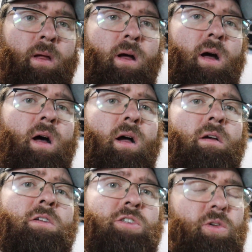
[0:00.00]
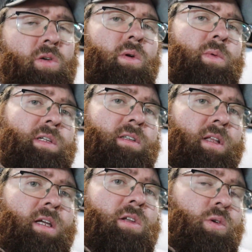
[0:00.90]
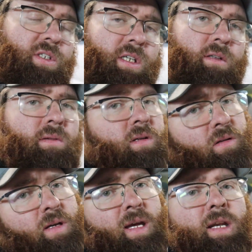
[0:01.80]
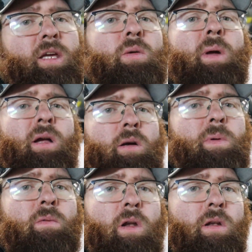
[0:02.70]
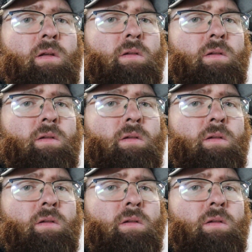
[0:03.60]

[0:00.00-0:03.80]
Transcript: I'm going to show you what we did to diagnose it and to get her back up and running,